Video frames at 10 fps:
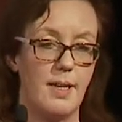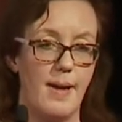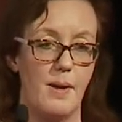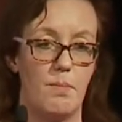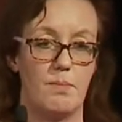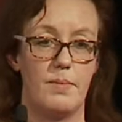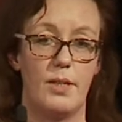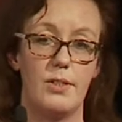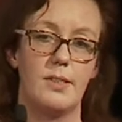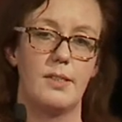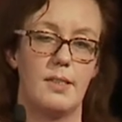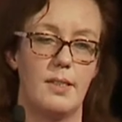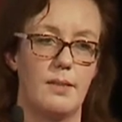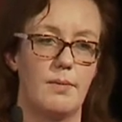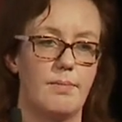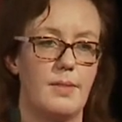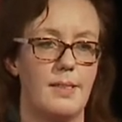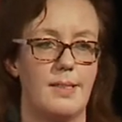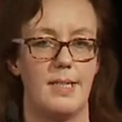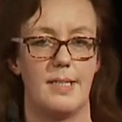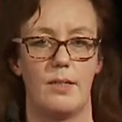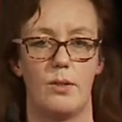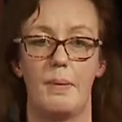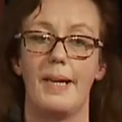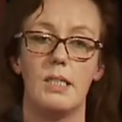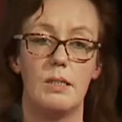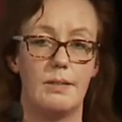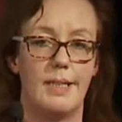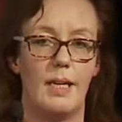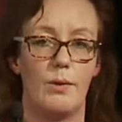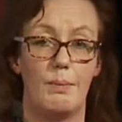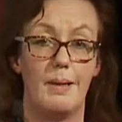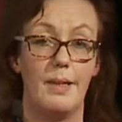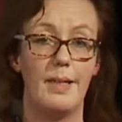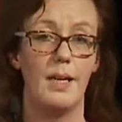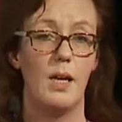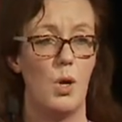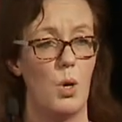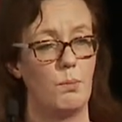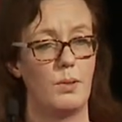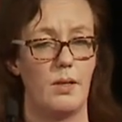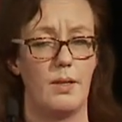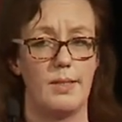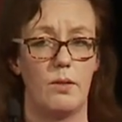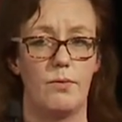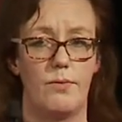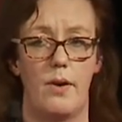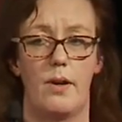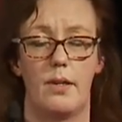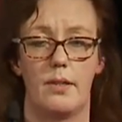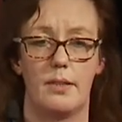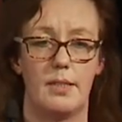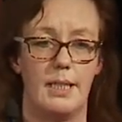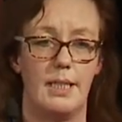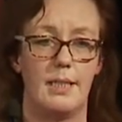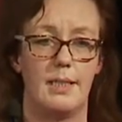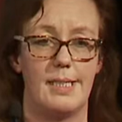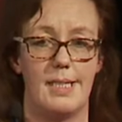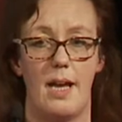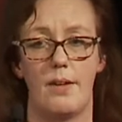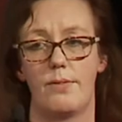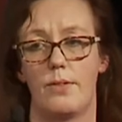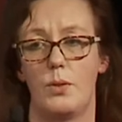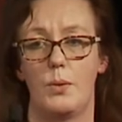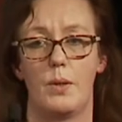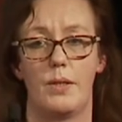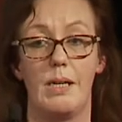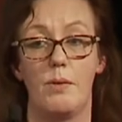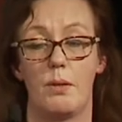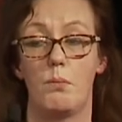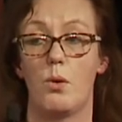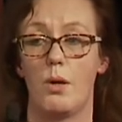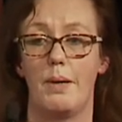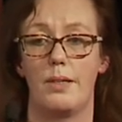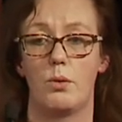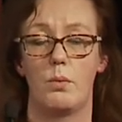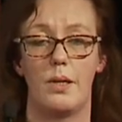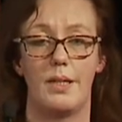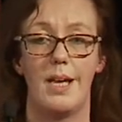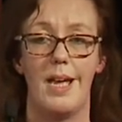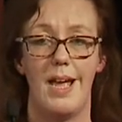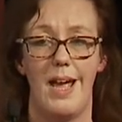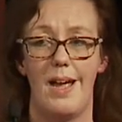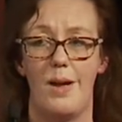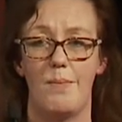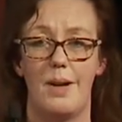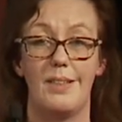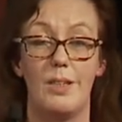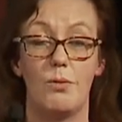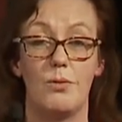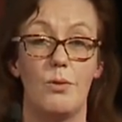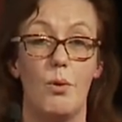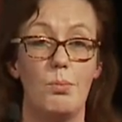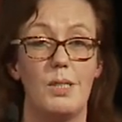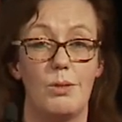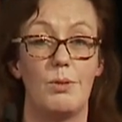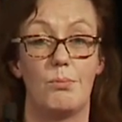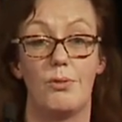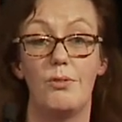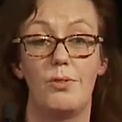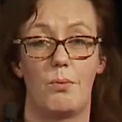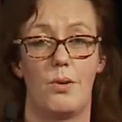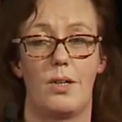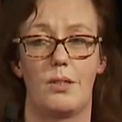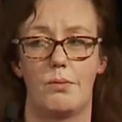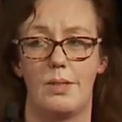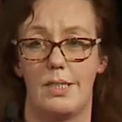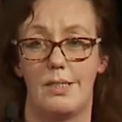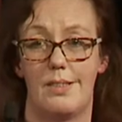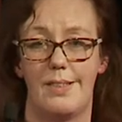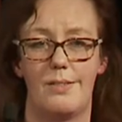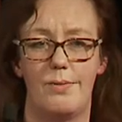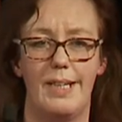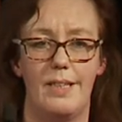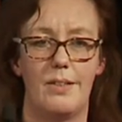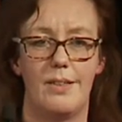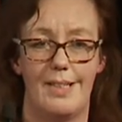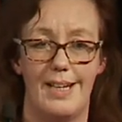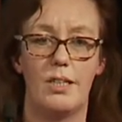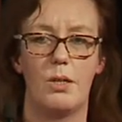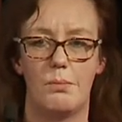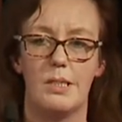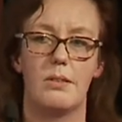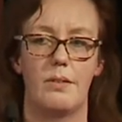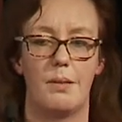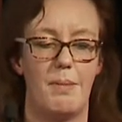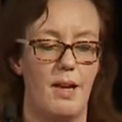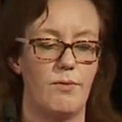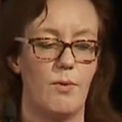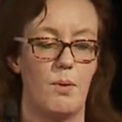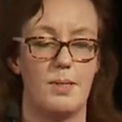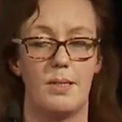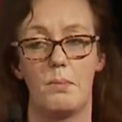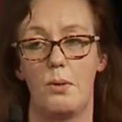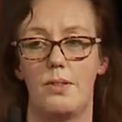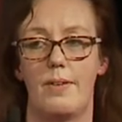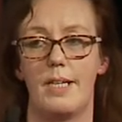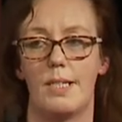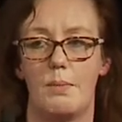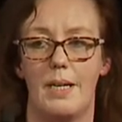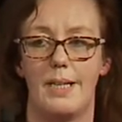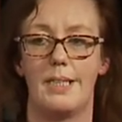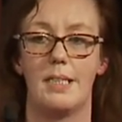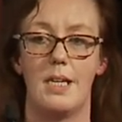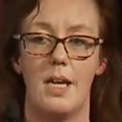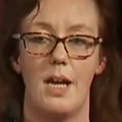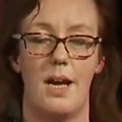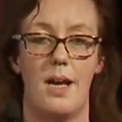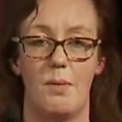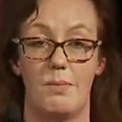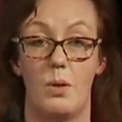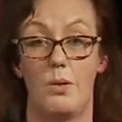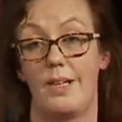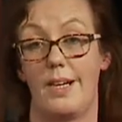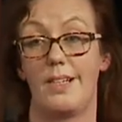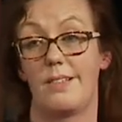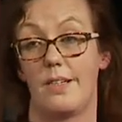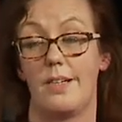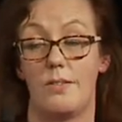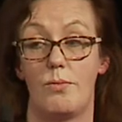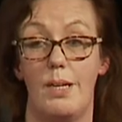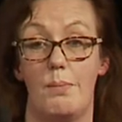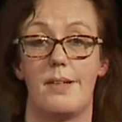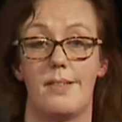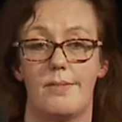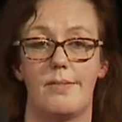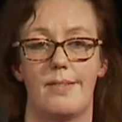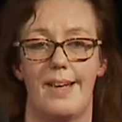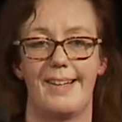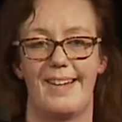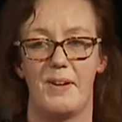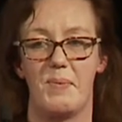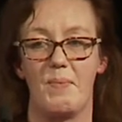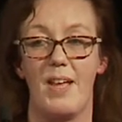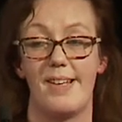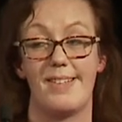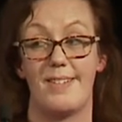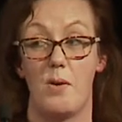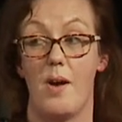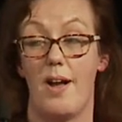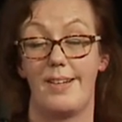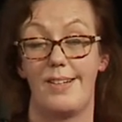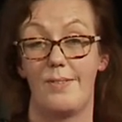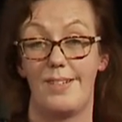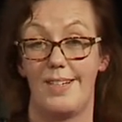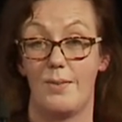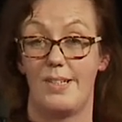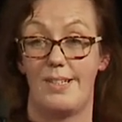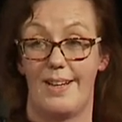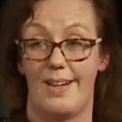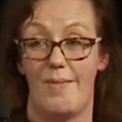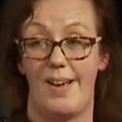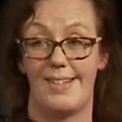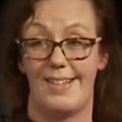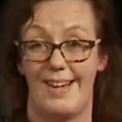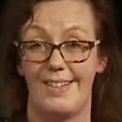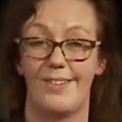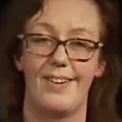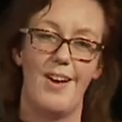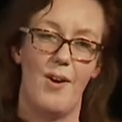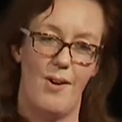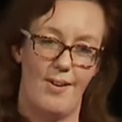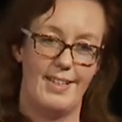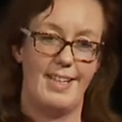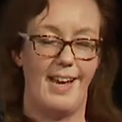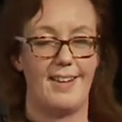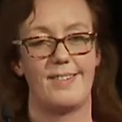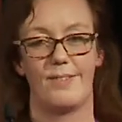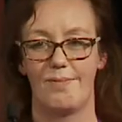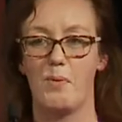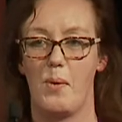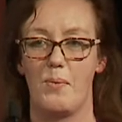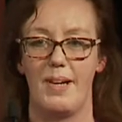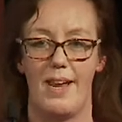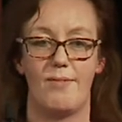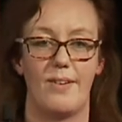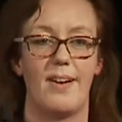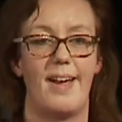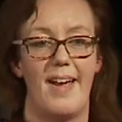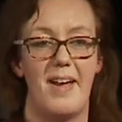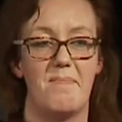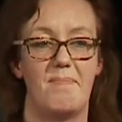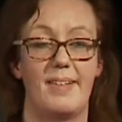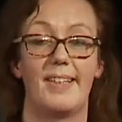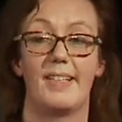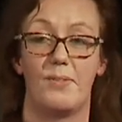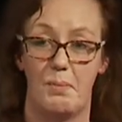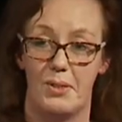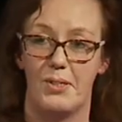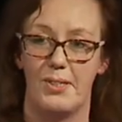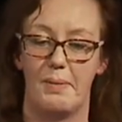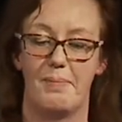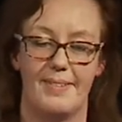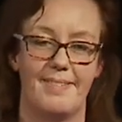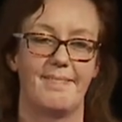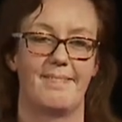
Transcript: Um, not just the, the citizen or the patient who's getting a reply, but also for the, the staff who are hearing more about their work. Um, and they're, they're open to improve their work, which is, is really good. And that comes through in the platform. So the motivation behind um, the whole thing is, is really positive and clear. So I'd love to hear what you think about it later or at the end or, or whenever. Um, and thanks very much for your time.